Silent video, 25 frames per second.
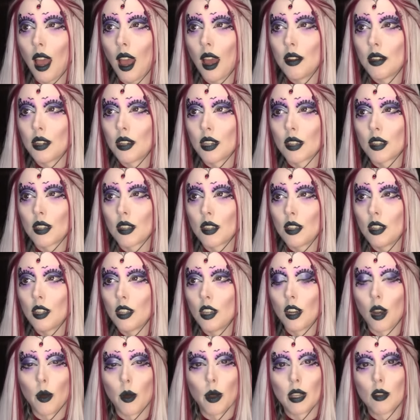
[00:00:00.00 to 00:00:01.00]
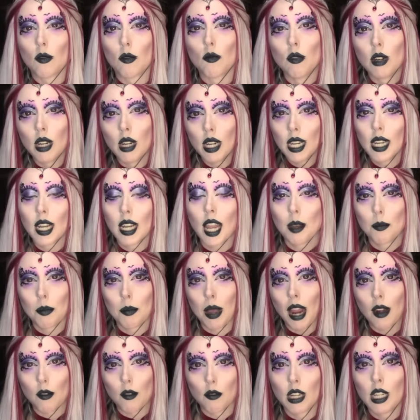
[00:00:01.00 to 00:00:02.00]
and just, you know, is really laid
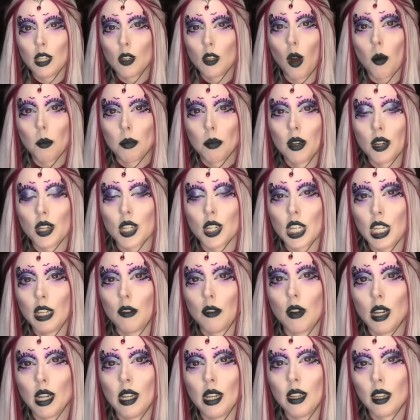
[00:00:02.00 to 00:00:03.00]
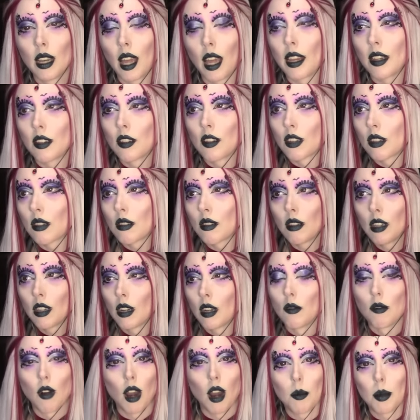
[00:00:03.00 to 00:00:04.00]
back, really not pushy, really like, just, you
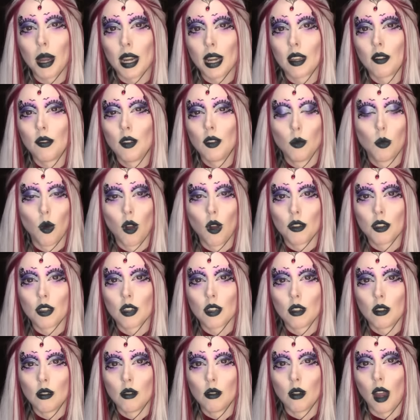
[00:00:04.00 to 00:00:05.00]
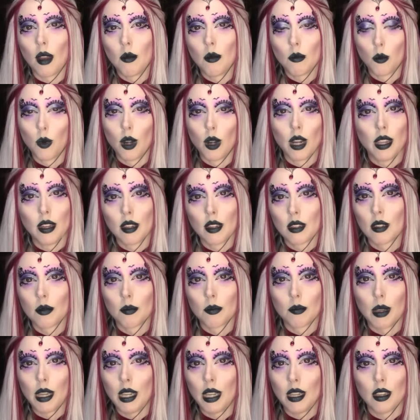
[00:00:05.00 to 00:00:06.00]
know, write back if you want to. I'm willing to
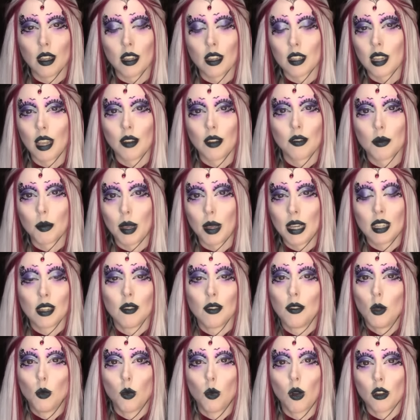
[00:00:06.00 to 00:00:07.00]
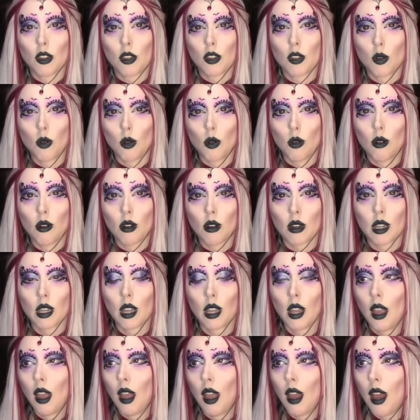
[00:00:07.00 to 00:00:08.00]
be a safe space if you want to talk.
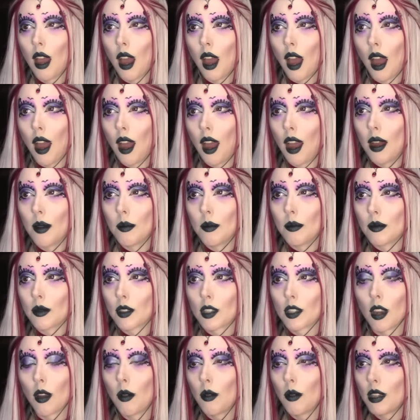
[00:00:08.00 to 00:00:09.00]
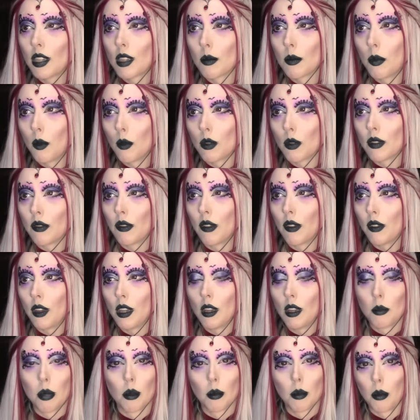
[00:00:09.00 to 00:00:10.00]
Totally supportive of
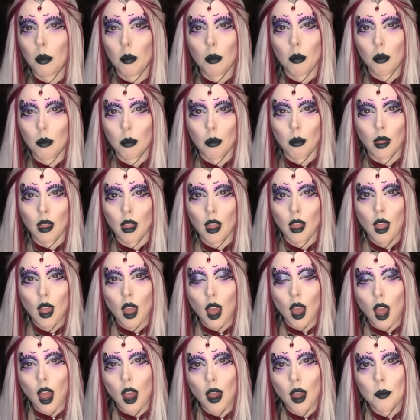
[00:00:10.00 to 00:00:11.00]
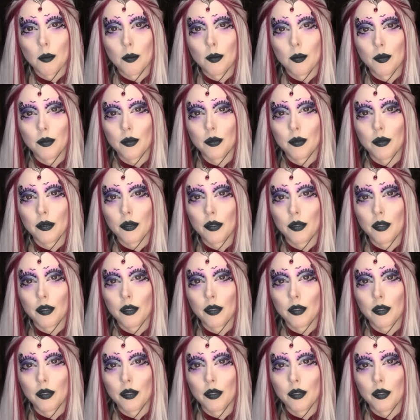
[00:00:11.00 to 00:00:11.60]
you, blah, blah, blah, blah.